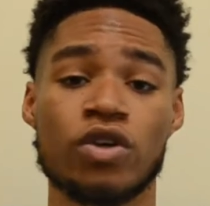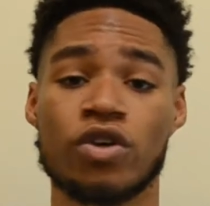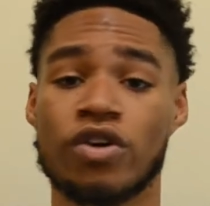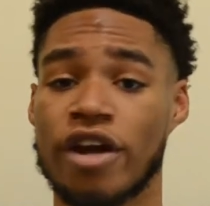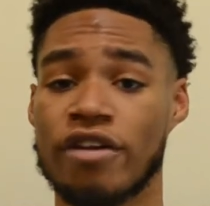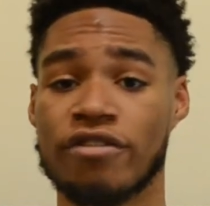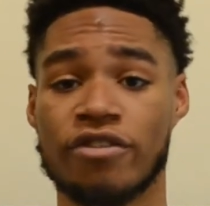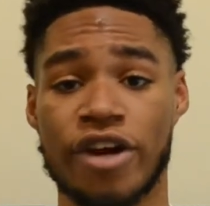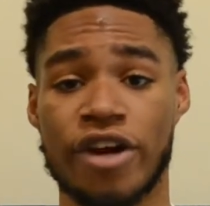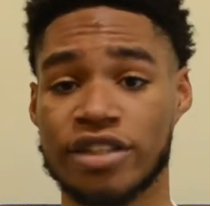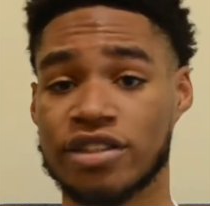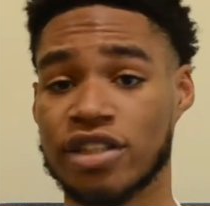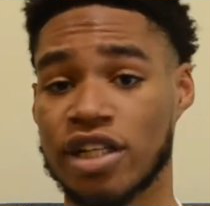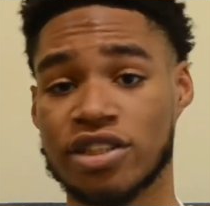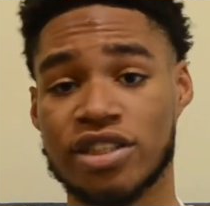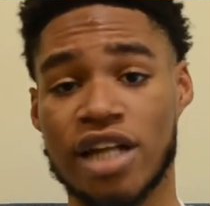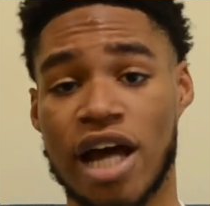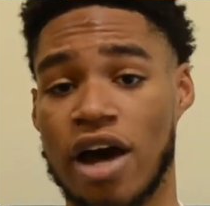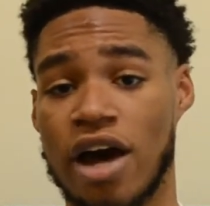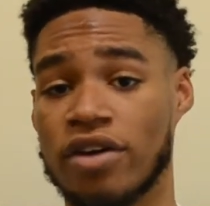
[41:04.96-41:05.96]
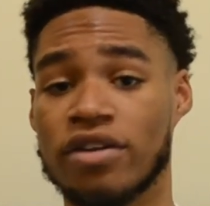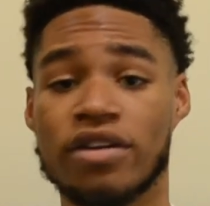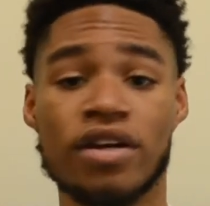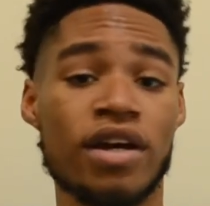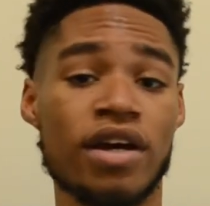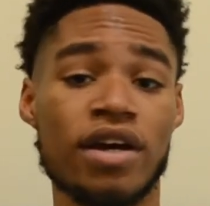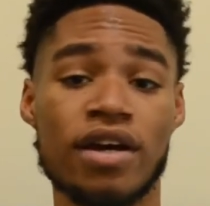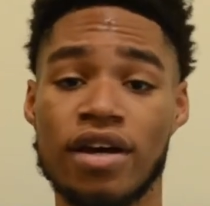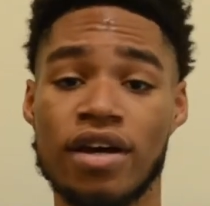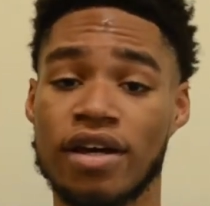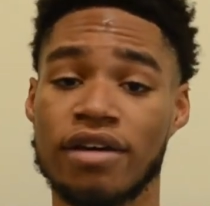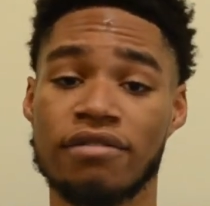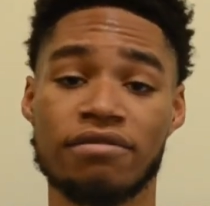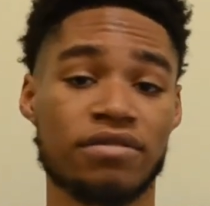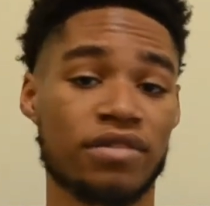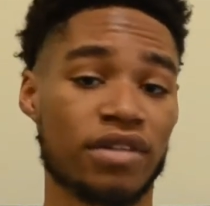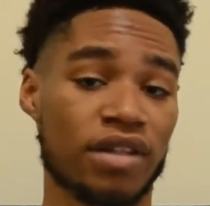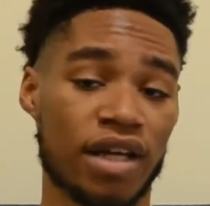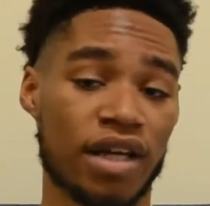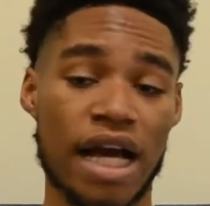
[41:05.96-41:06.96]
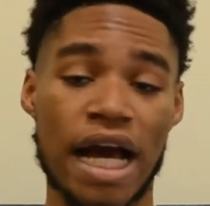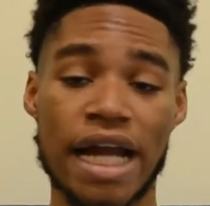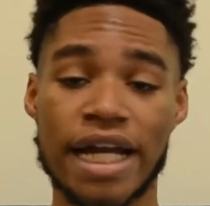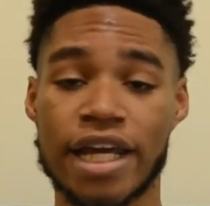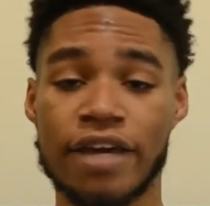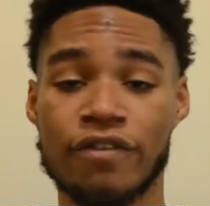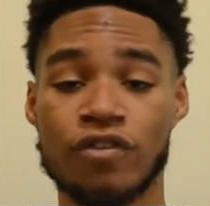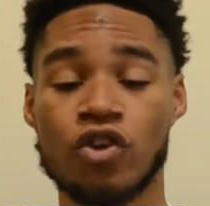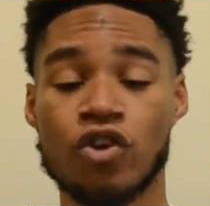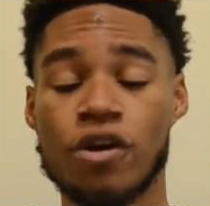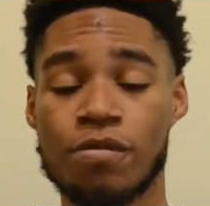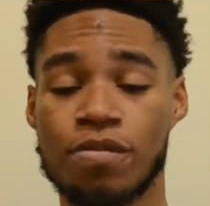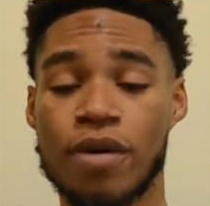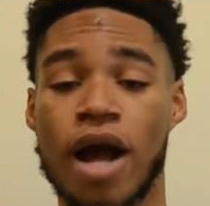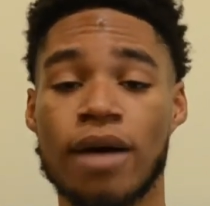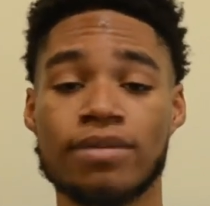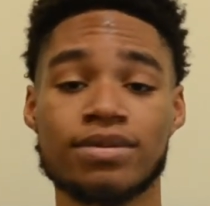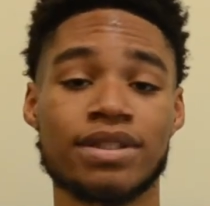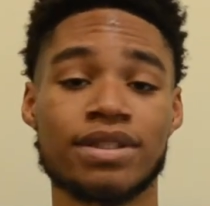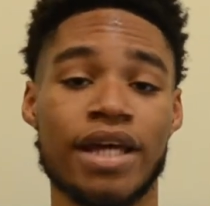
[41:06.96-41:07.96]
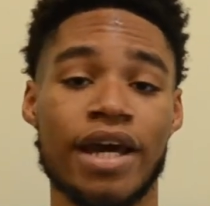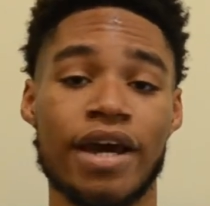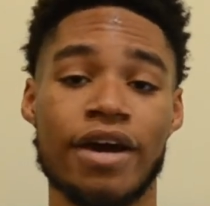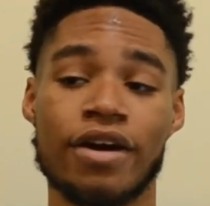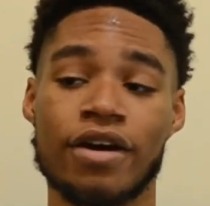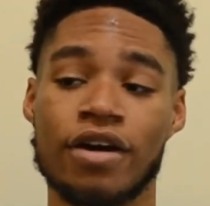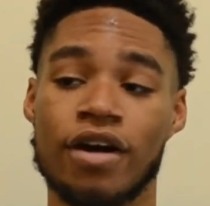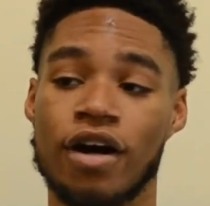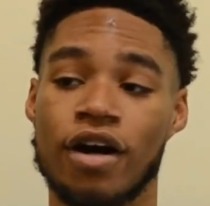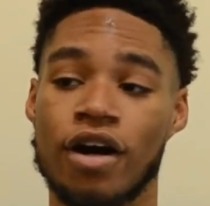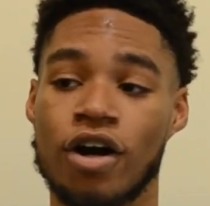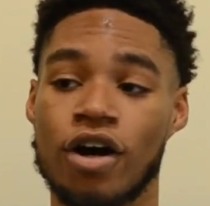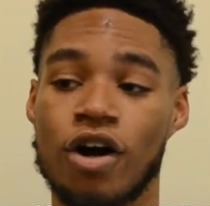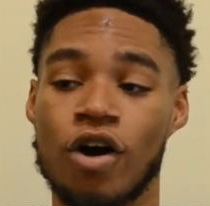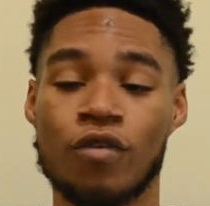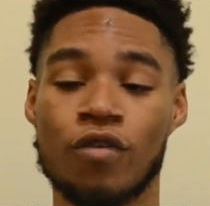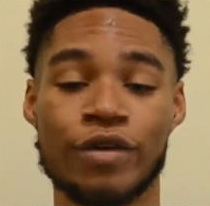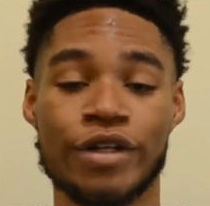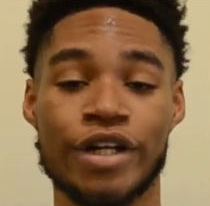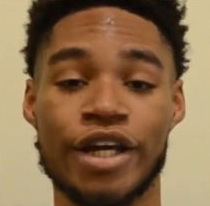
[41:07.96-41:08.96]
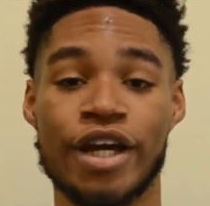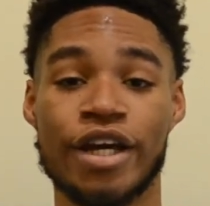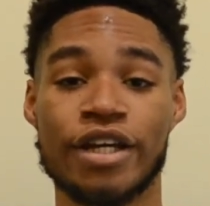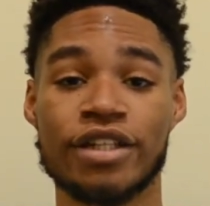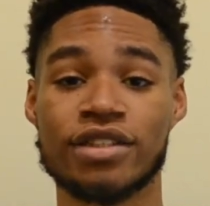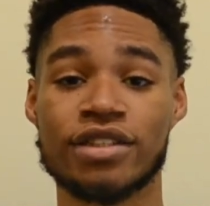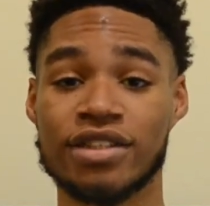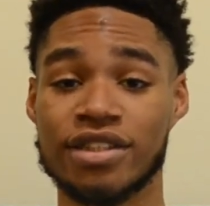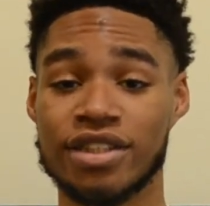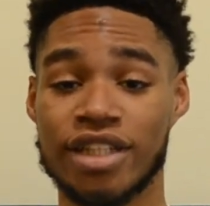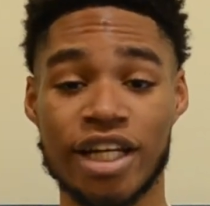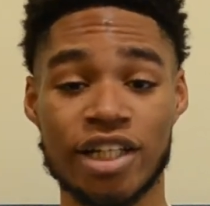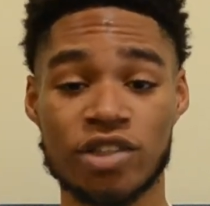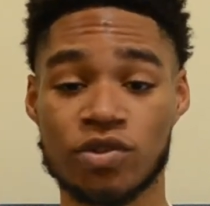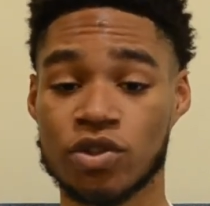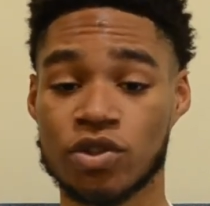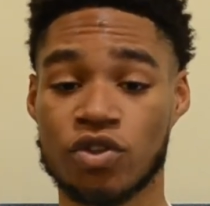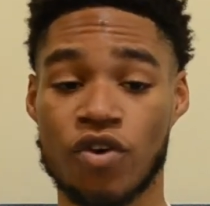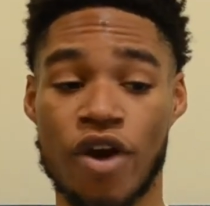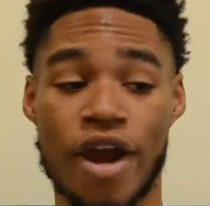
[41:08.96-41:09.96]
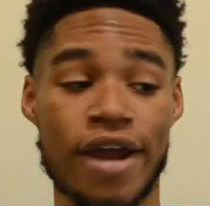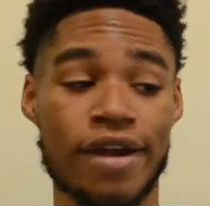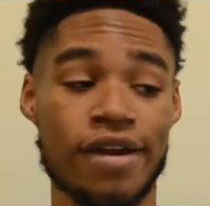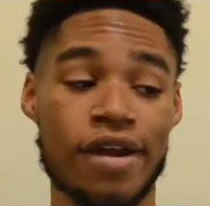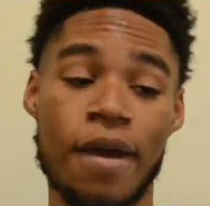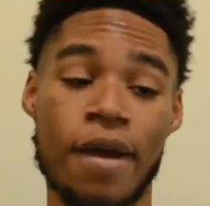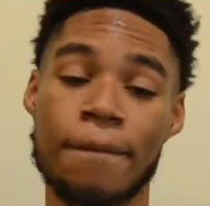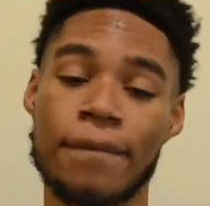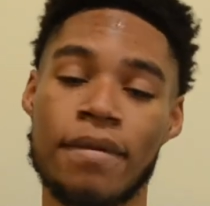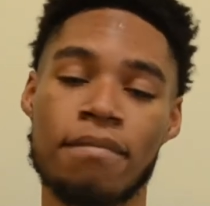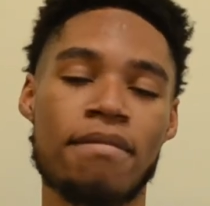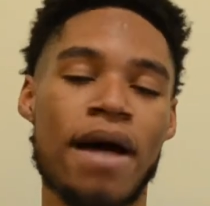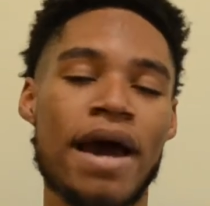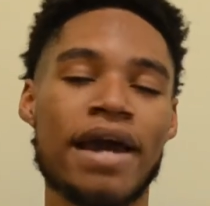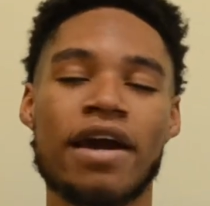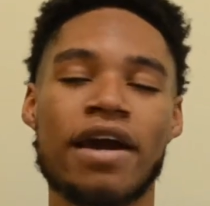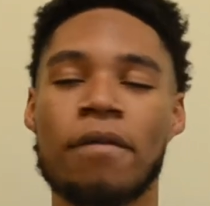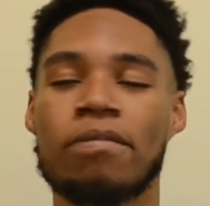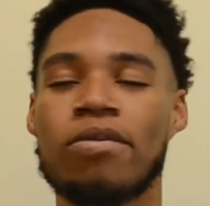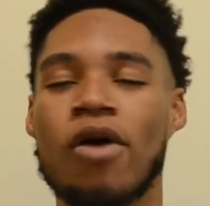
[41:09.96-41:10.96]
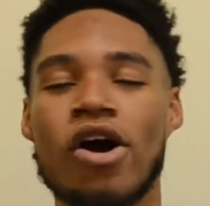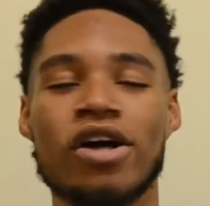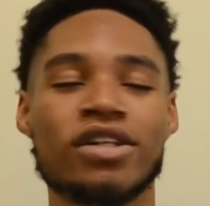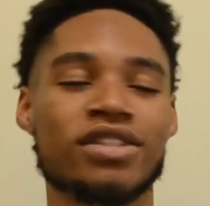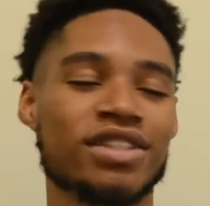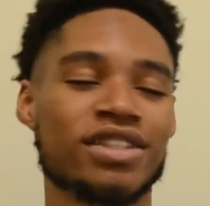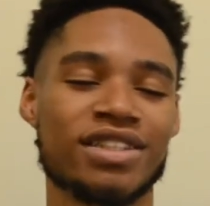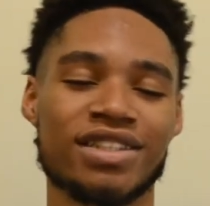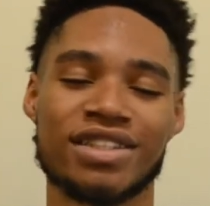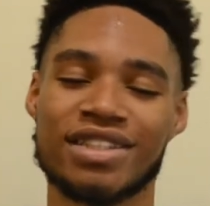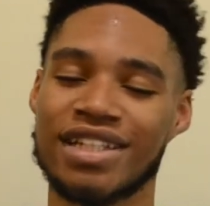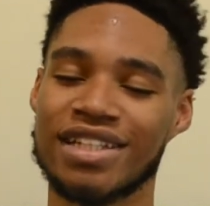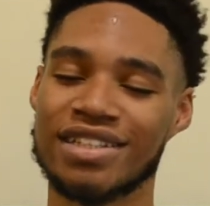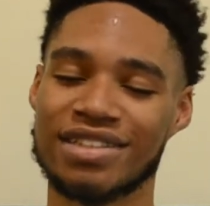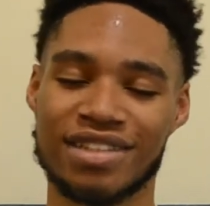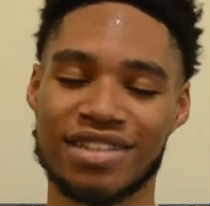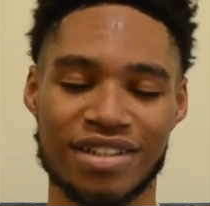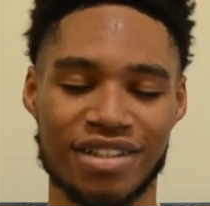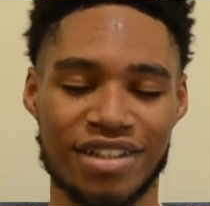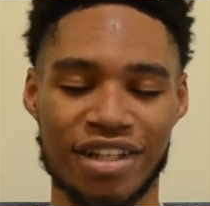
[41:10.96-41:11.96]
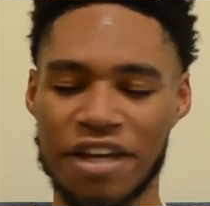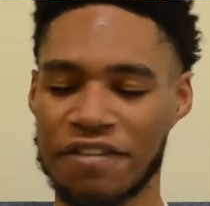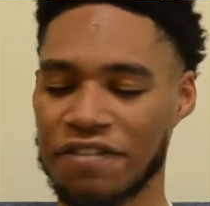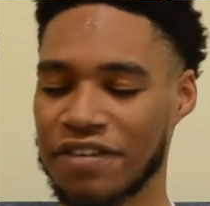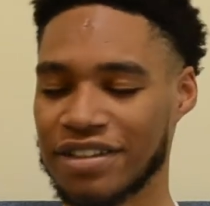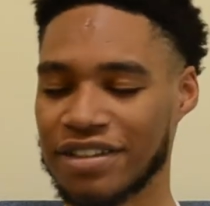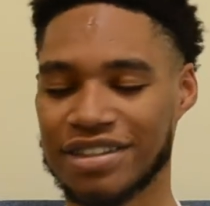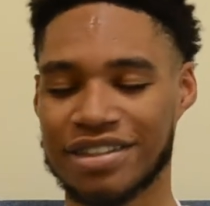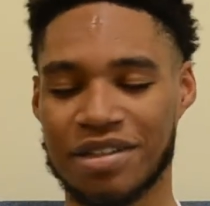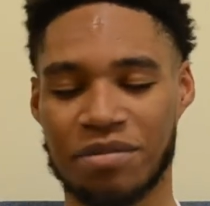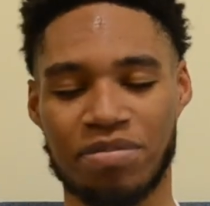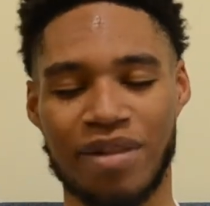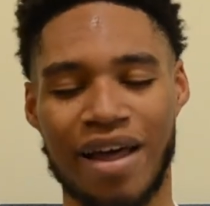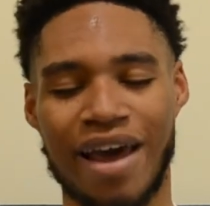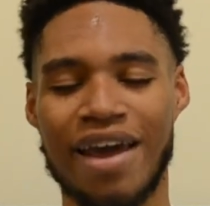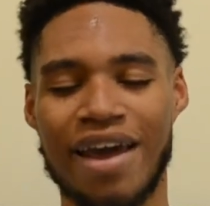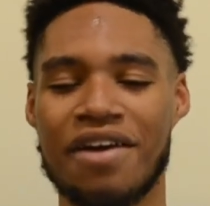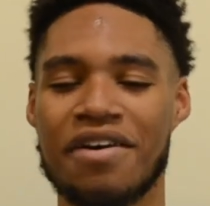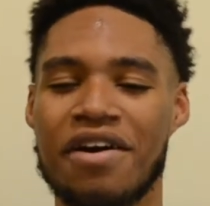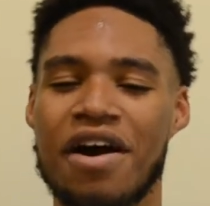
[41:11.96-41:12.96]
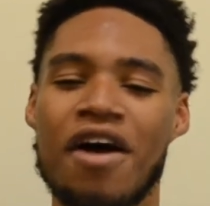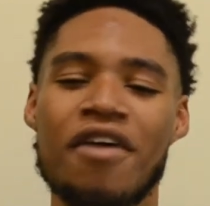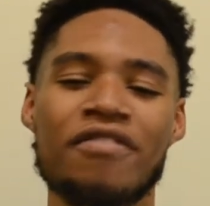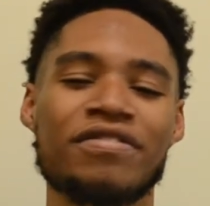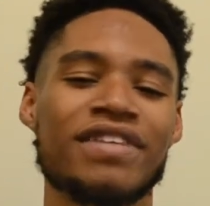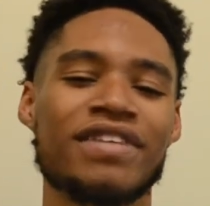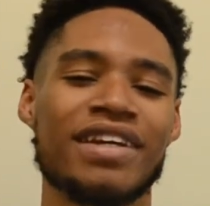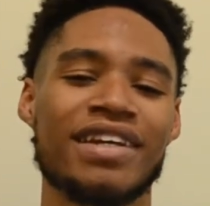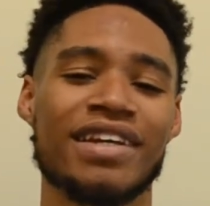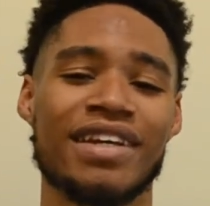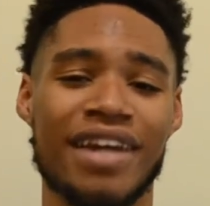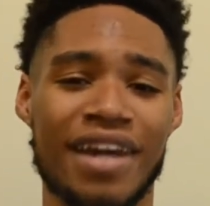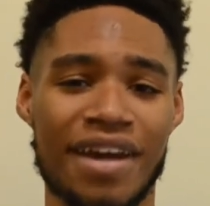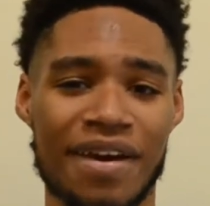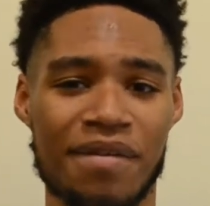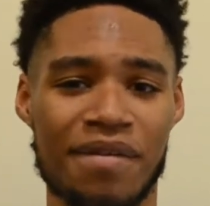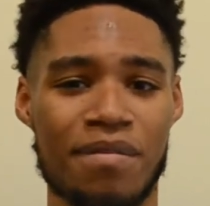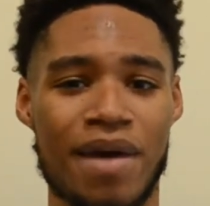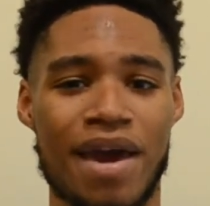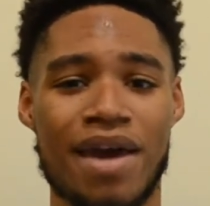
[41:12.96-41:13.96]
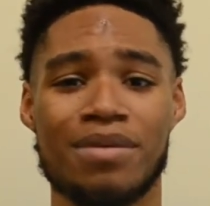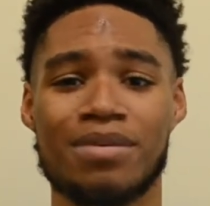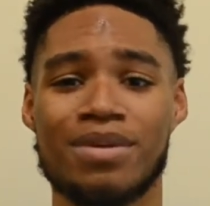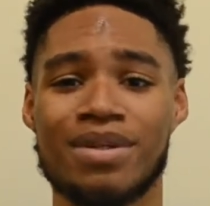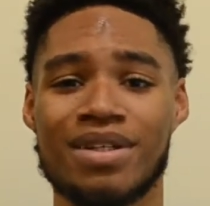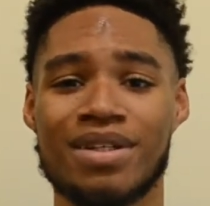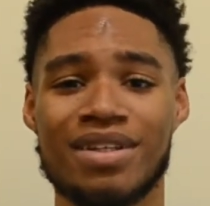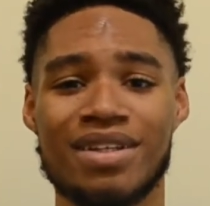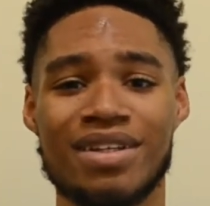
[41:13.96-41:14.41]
Great touchdown. Got to give you your props there over Diggs. Diggs was great. But Micah Parsons is the Defensive Player of the Year, baby.